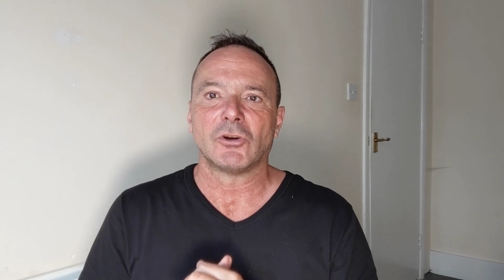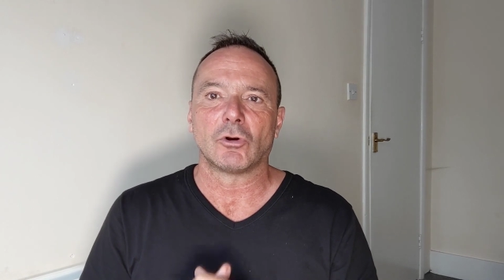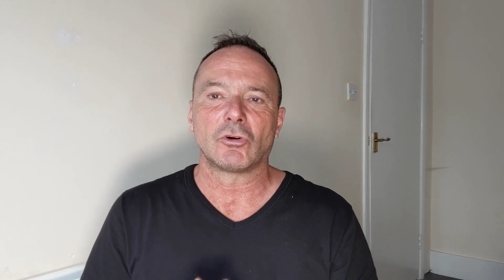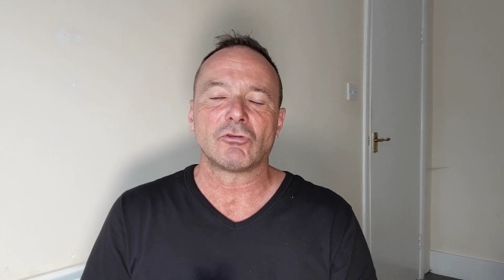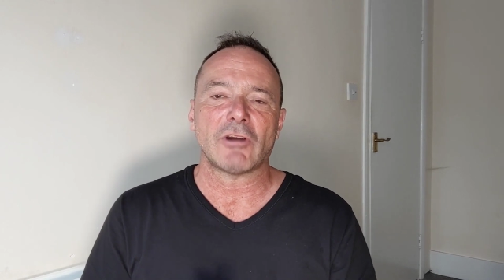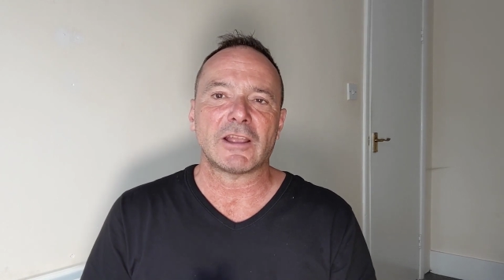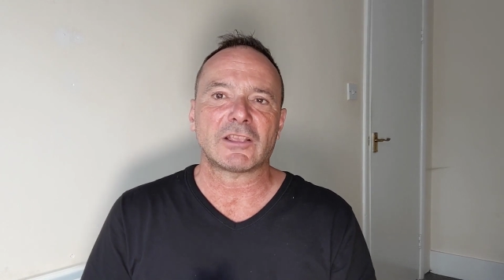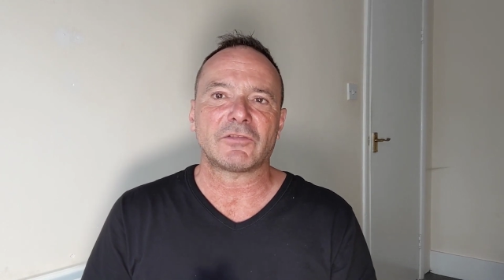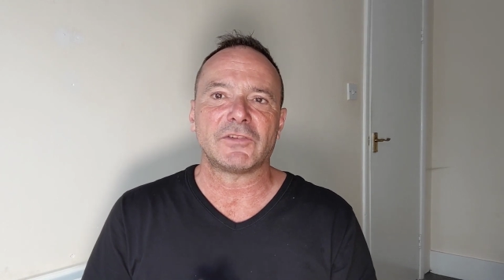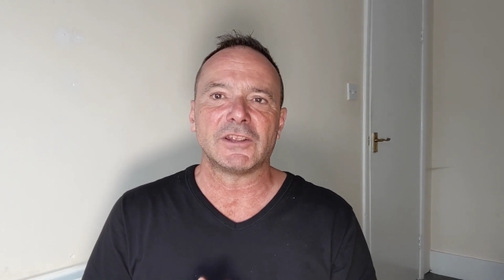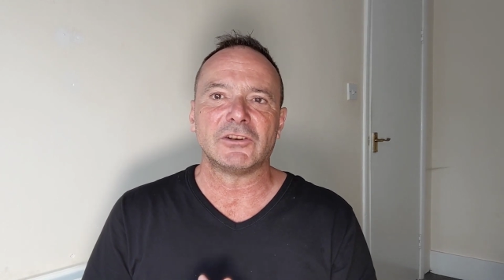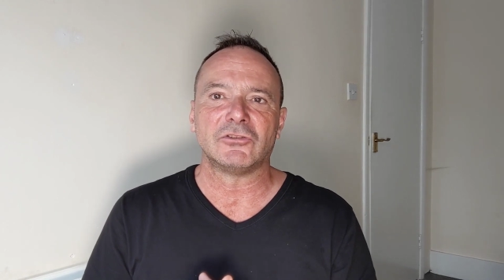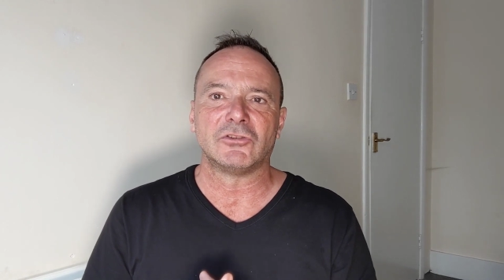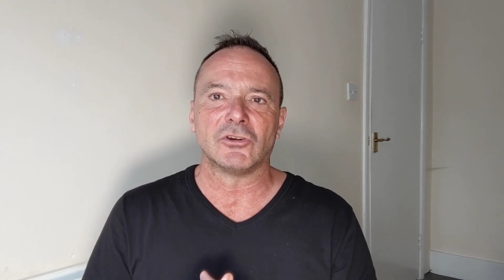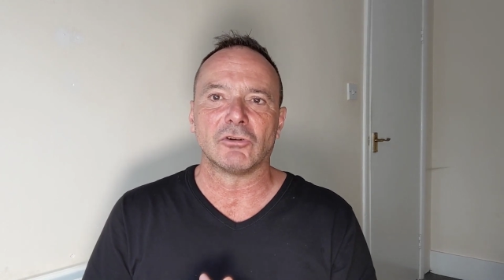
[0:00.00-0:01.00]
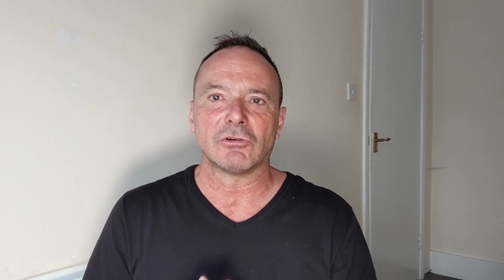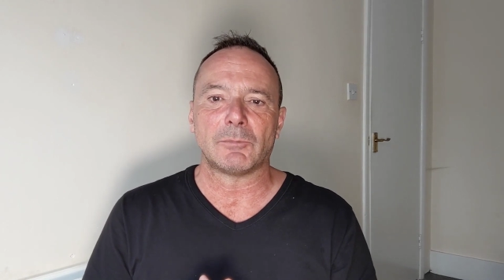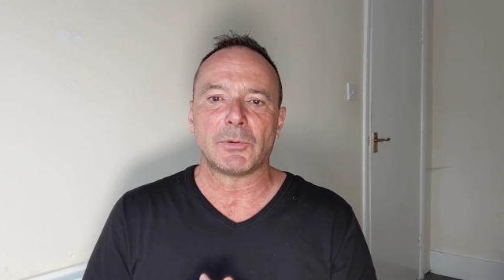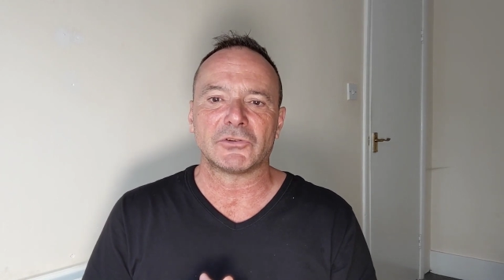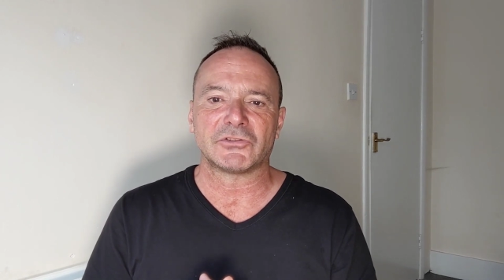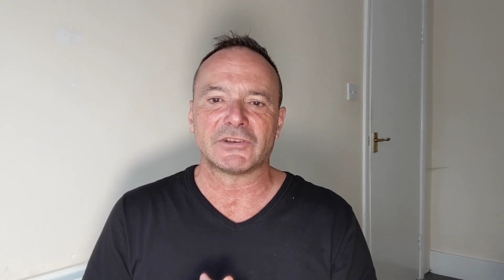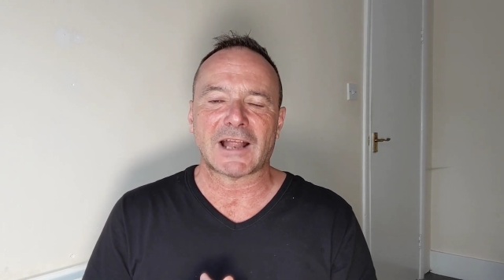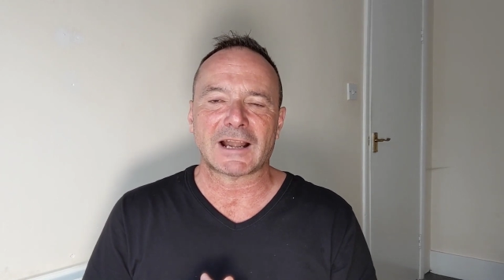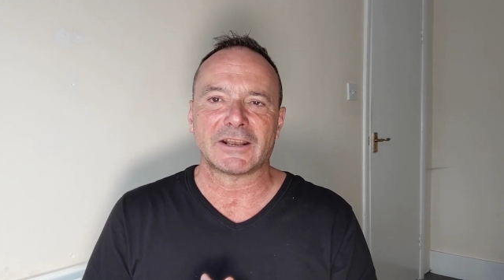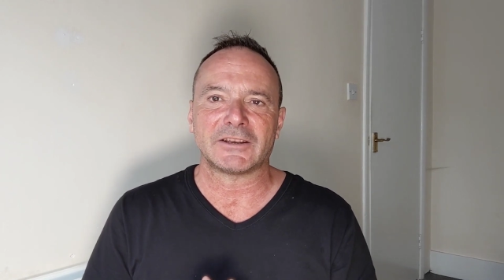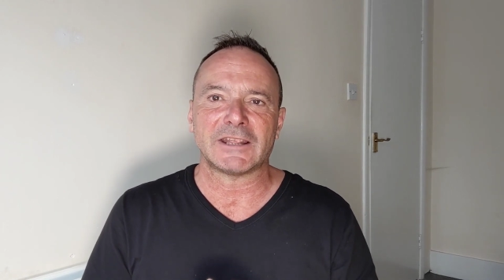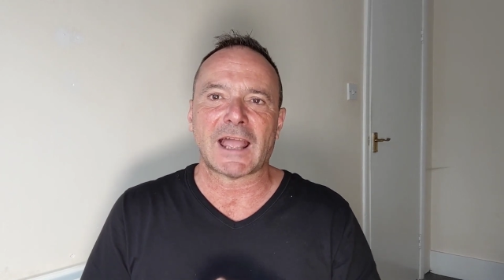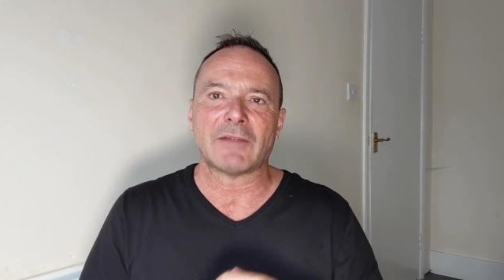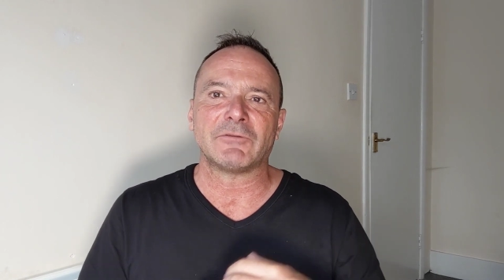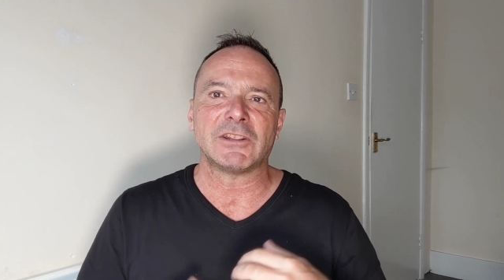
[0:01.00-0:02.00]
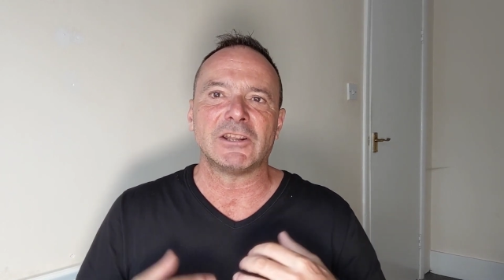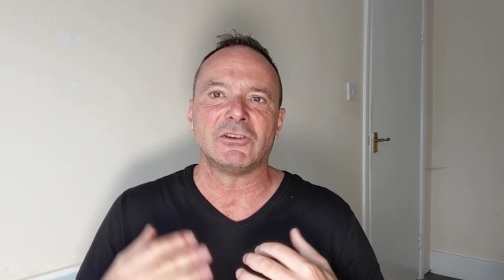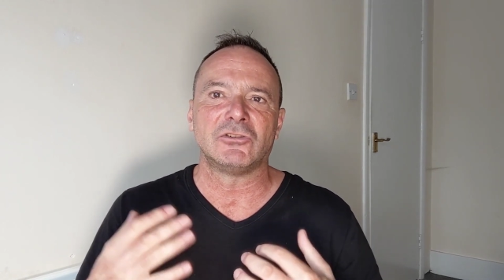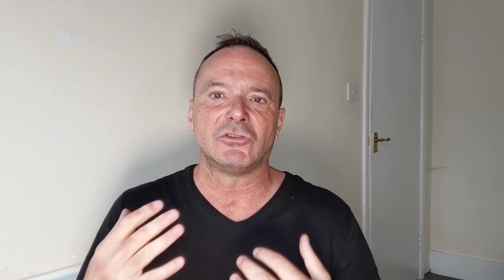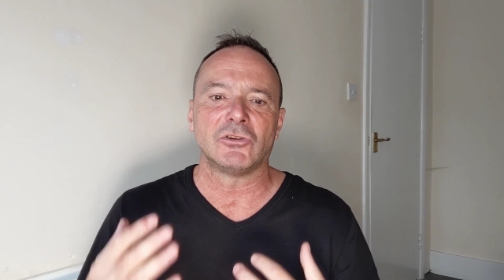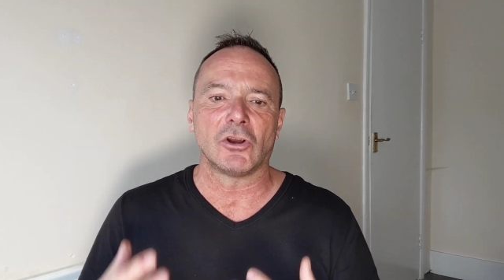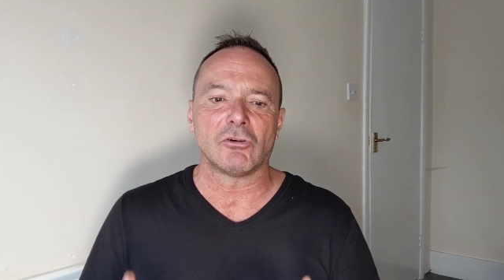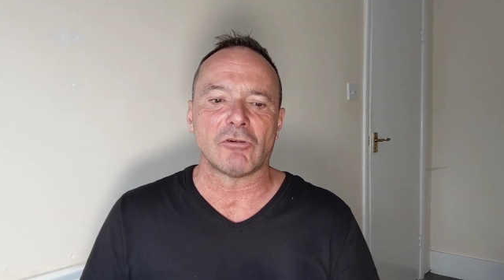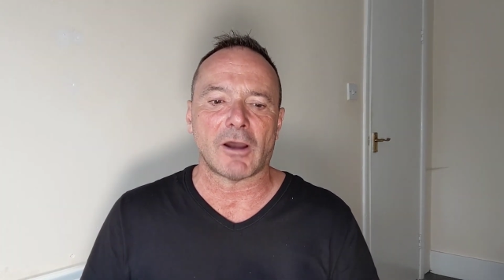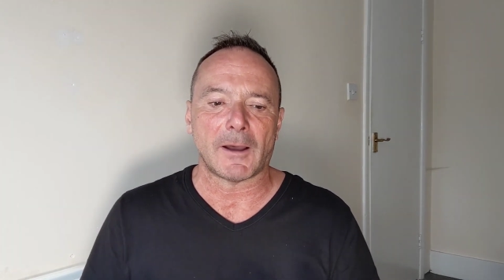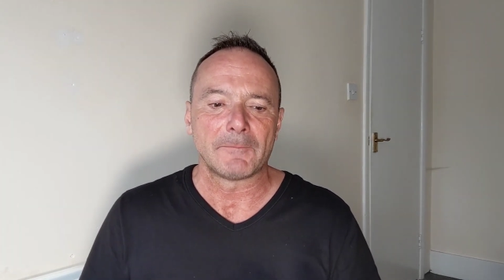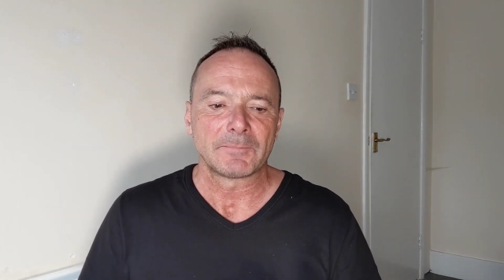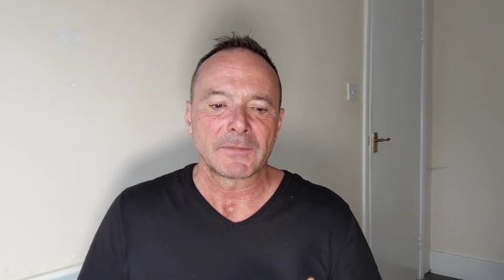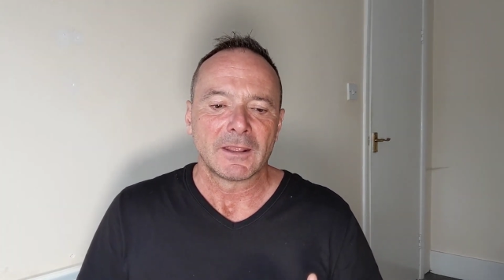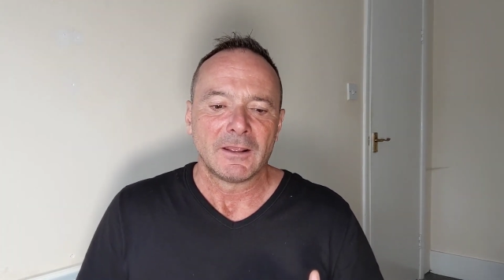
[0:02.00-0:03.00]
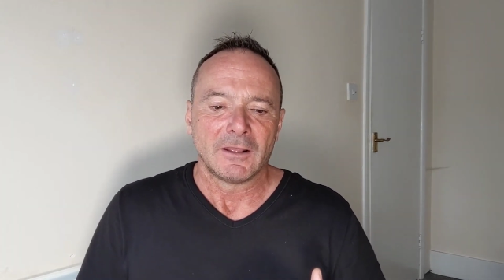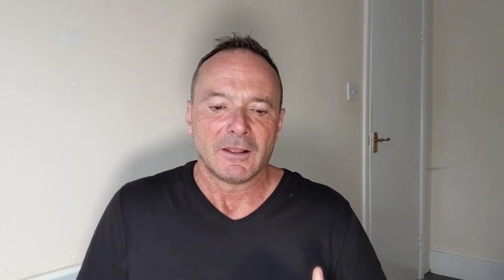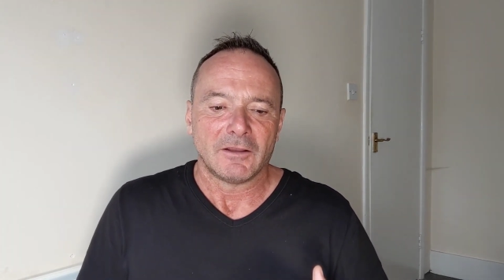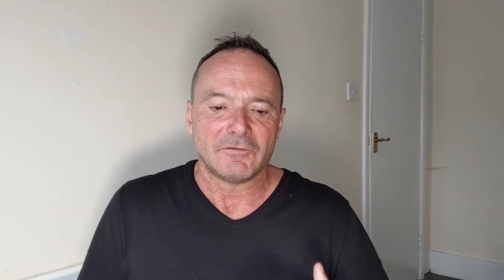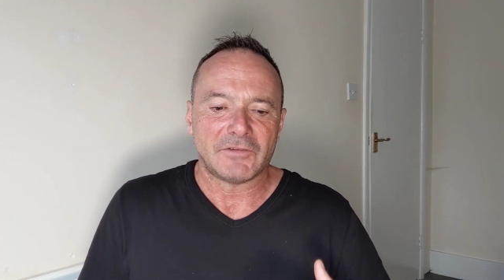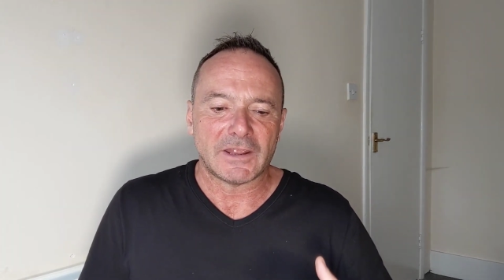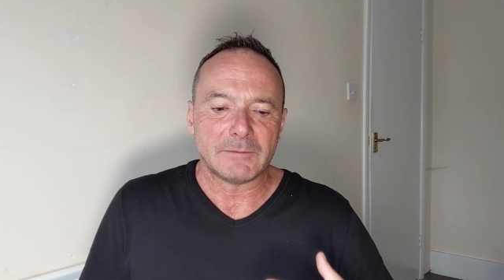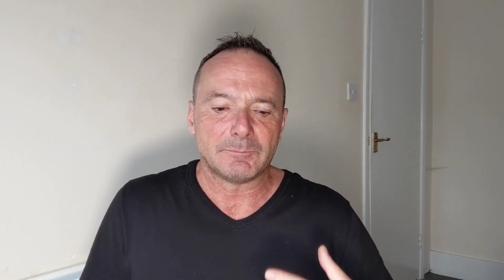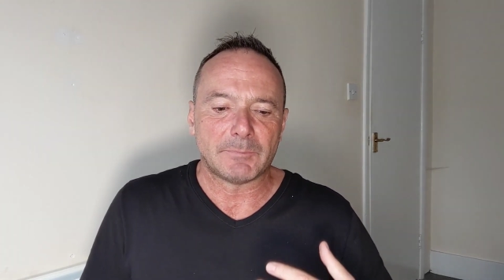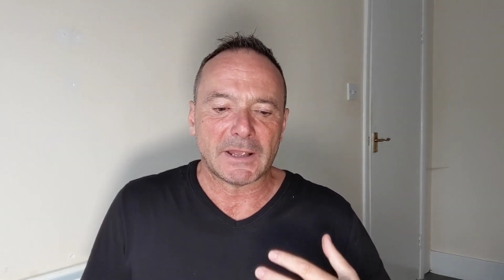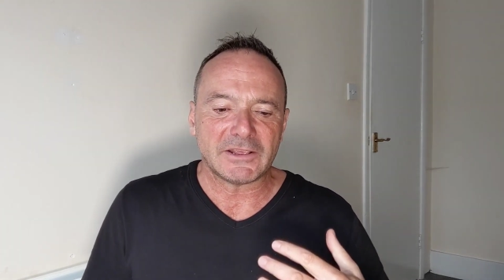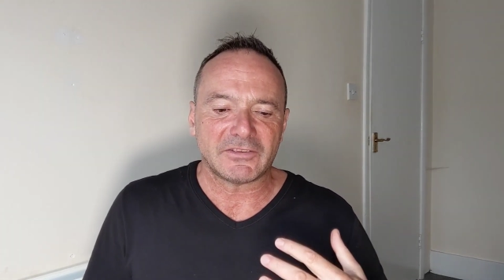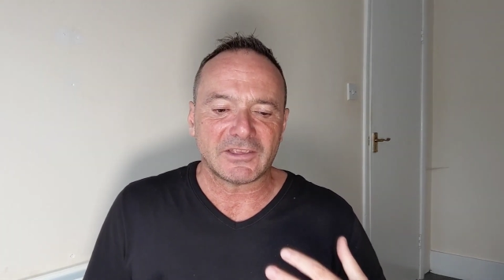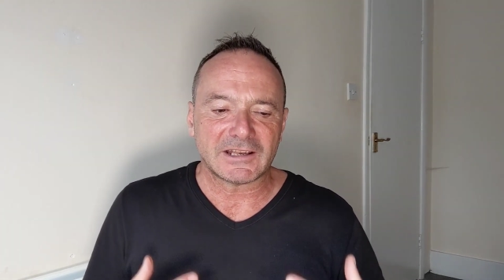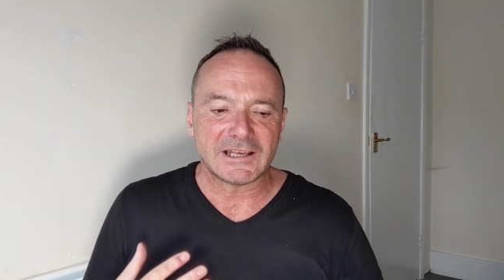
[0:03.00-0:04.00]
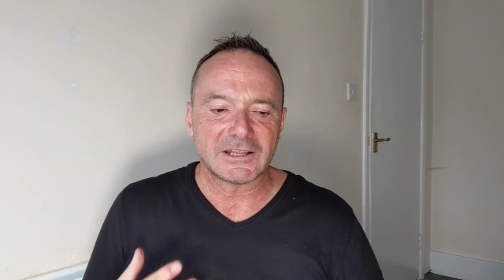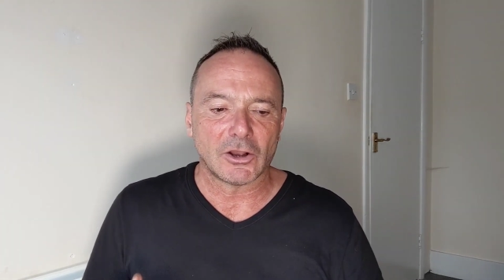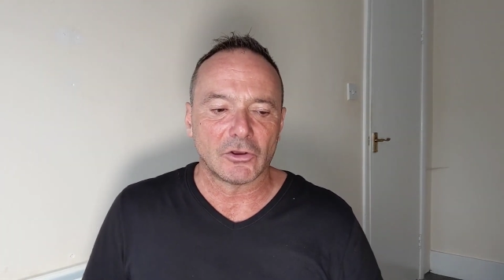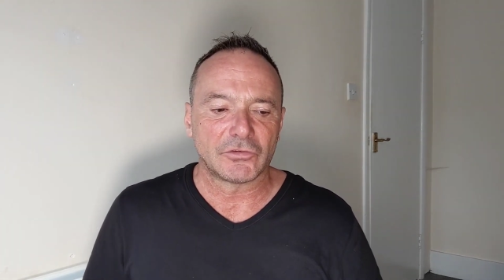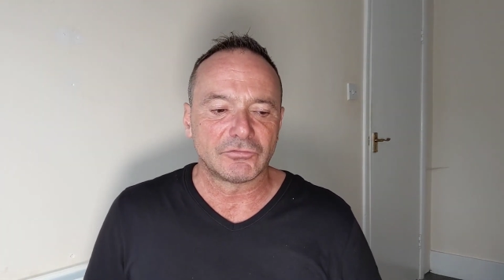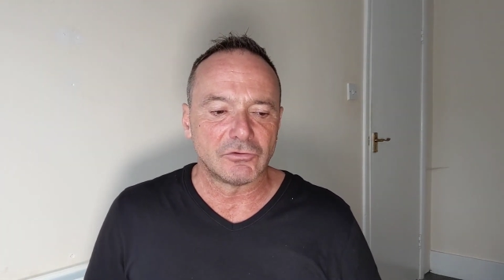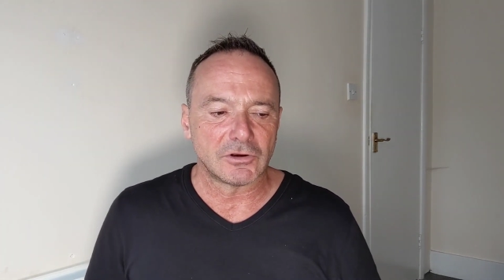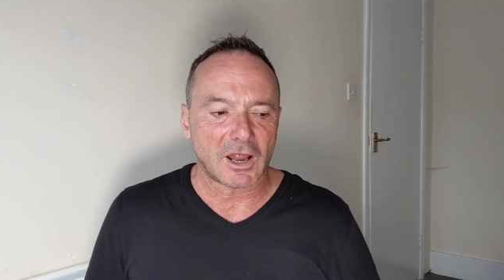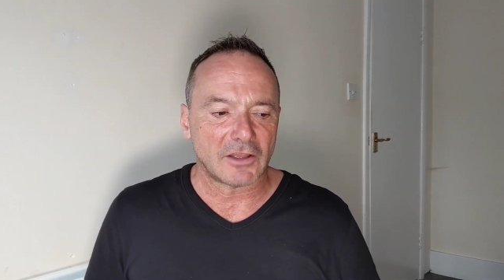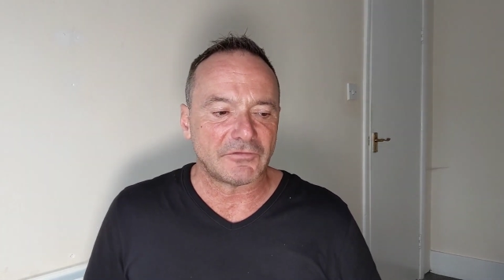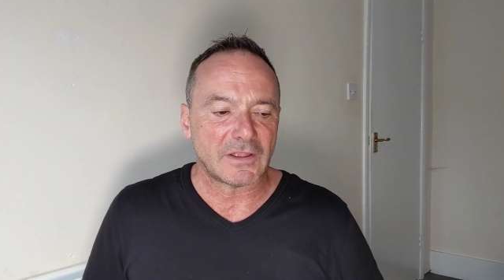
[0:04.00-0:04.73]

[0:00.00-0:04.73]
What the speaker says: creates the Endurer personality. And the Endurer then basically goes through life.